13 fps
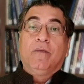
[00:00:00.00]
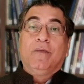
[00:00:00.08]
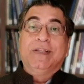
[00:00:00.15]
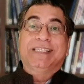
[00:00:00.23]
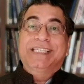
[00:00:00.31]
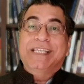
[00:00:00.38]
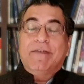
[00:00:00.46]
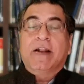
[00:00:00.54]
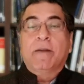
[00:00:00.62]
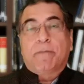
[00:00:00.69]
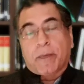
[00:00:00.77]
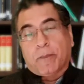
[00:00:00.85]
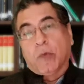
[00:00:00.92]
with
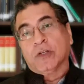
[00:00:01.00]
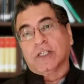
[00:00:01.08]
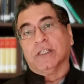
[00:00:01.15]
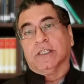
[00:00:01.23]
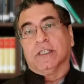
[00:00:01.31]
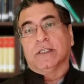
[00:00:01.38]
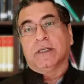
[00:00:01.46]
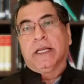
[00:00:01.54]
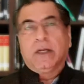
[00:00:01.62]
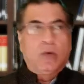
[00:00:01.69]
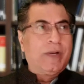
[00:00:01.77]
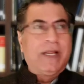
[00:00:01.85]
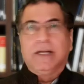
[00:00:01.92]
several proposals,
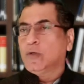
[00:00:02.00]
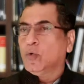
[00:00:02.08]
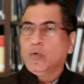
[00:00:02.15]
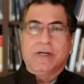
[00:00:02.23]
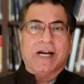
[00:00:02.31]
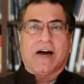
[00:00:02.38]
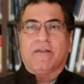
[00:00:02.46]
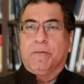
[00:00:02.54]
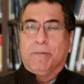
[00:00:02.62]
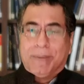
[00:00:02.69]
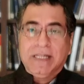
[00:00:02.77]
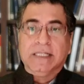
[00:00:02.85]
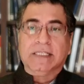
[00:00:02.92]
including two
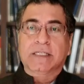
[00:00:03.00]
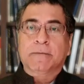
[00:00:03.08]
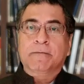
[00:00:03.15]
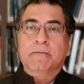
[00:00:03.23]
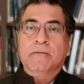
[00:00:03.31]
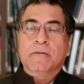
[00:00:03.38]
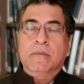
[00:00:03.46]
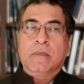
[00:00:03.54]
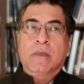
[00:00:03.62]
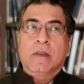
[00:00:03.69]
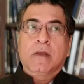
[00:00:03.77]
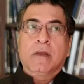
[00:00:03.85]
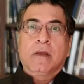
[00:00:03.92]
draft bills,
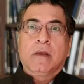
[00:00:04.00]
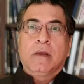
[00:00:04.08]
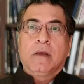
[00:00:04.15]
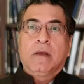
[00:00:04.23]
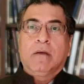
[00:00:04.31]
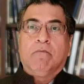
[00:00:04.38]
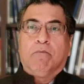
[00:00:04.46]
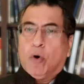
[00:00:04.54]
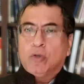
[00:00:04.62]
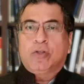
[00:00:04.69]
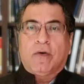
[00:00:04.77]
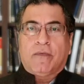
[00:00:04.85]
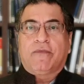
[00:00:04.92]

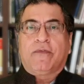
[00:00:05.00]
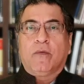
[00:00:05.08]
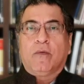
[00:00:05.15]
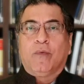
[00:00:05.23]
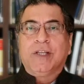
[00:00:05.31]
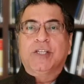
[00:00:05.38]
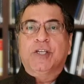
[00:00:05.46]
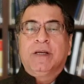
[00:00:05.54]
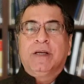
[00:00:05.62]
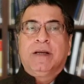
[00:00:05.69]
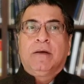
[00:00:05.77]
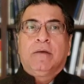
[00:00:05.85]
both of which